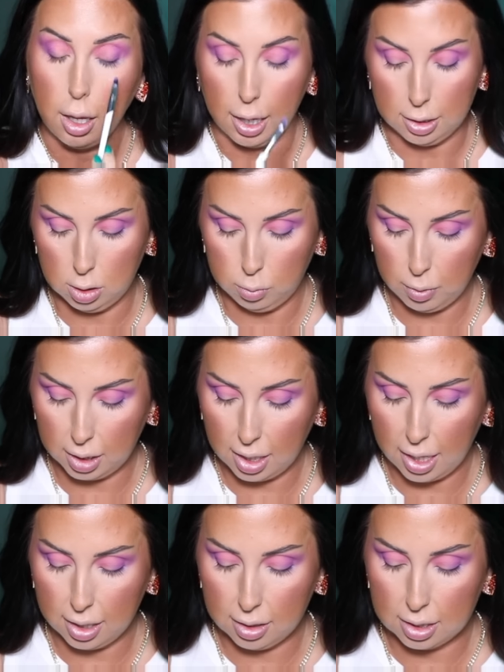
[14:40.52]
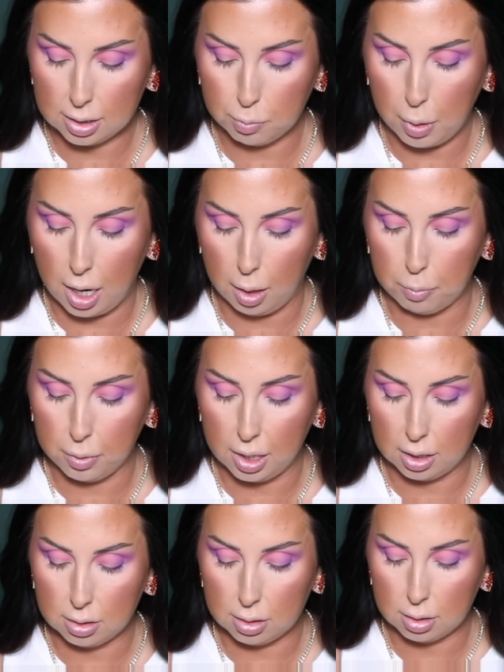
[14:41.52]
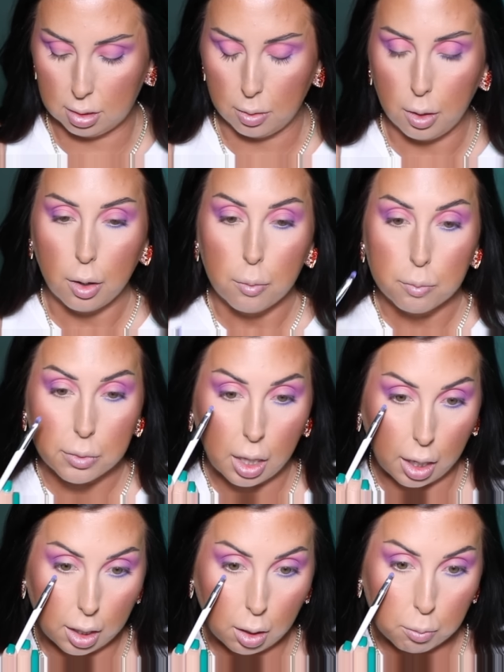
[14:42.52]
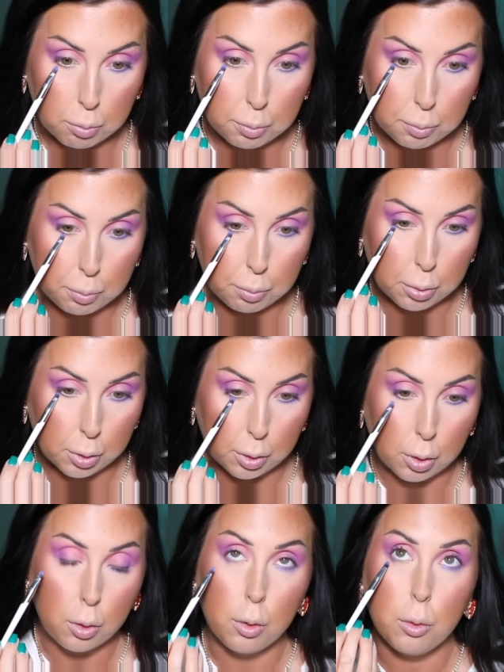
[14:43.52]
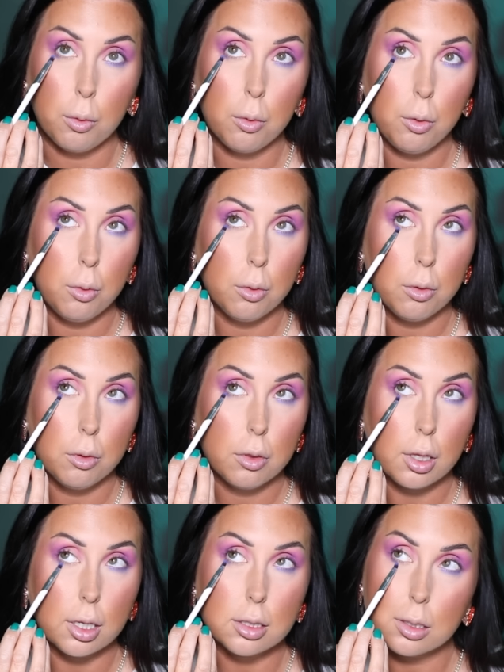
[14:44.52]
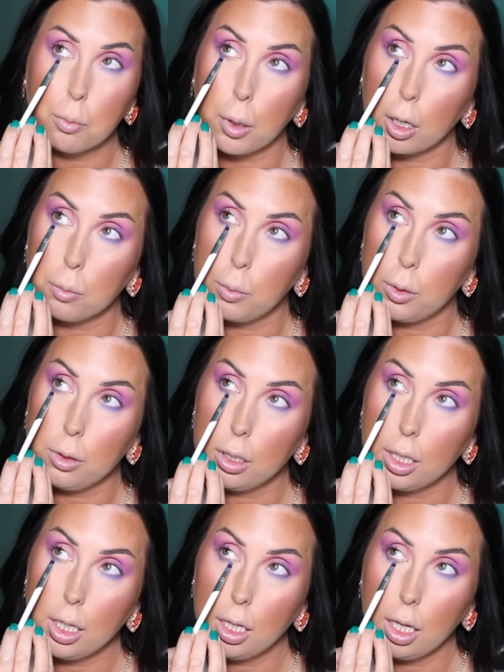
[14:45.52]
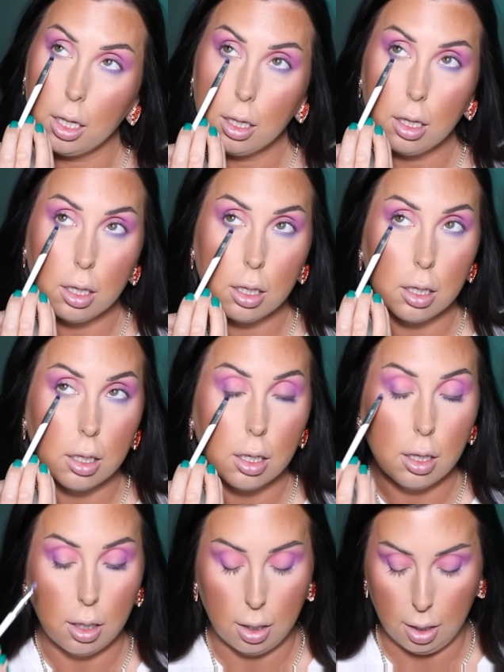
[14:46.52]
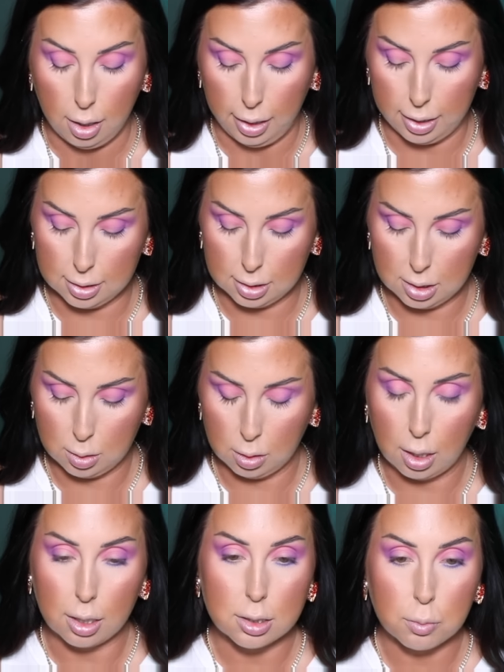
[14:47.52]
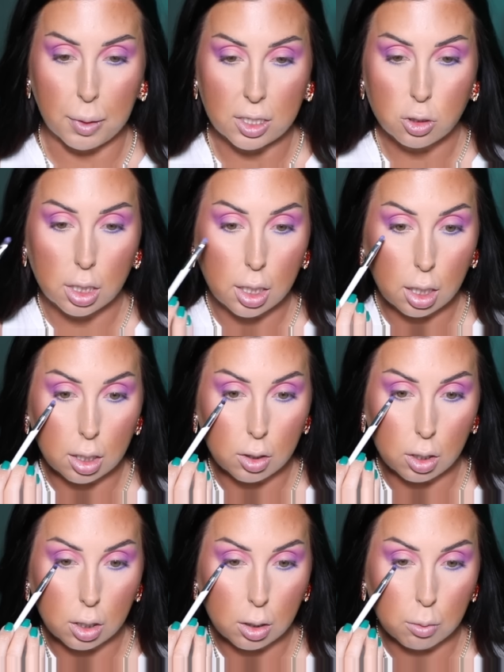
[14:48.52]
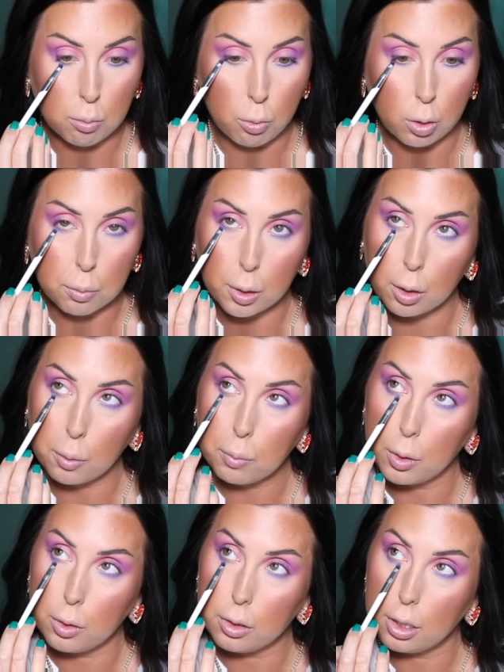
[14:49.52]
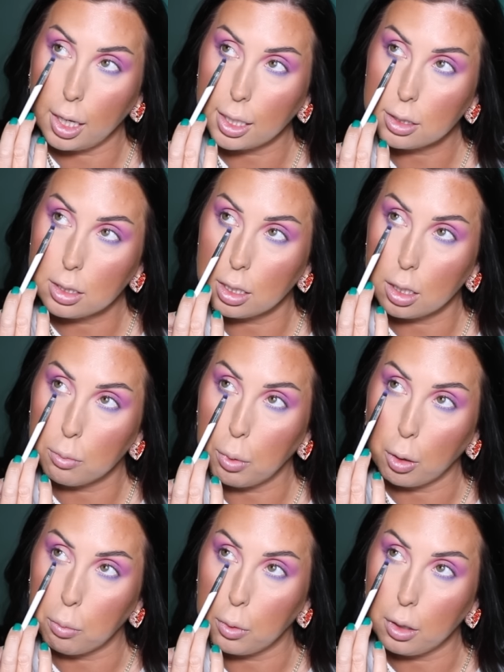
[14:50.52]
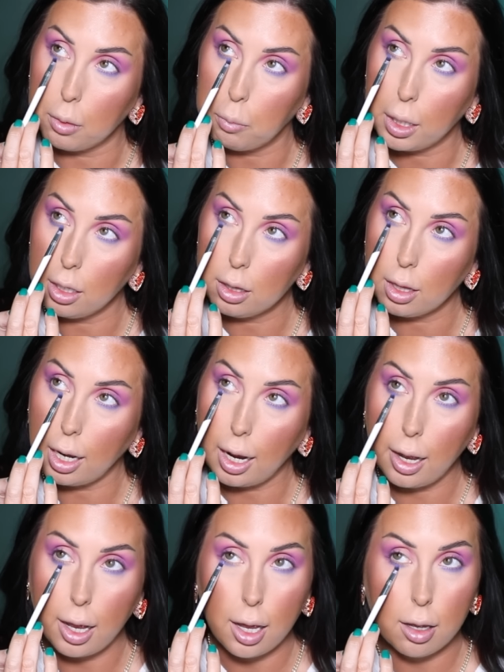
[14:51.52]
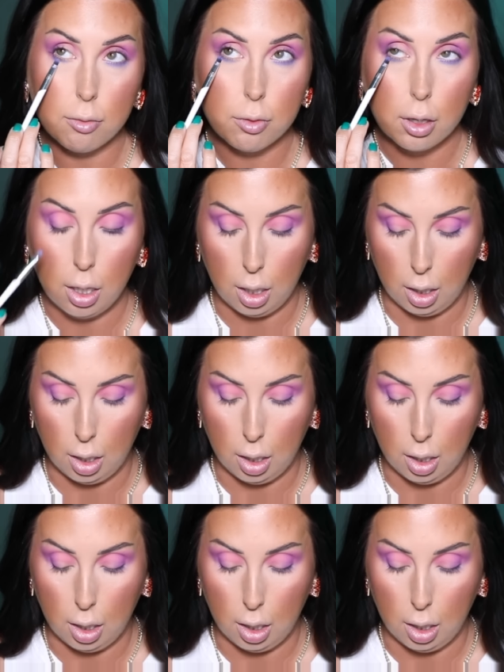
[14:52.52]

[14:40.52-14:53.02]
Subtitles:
I just want kind of this pop that's like blue that's purple leaning. And it's especially going to look more purple next to the purple and pink that I have.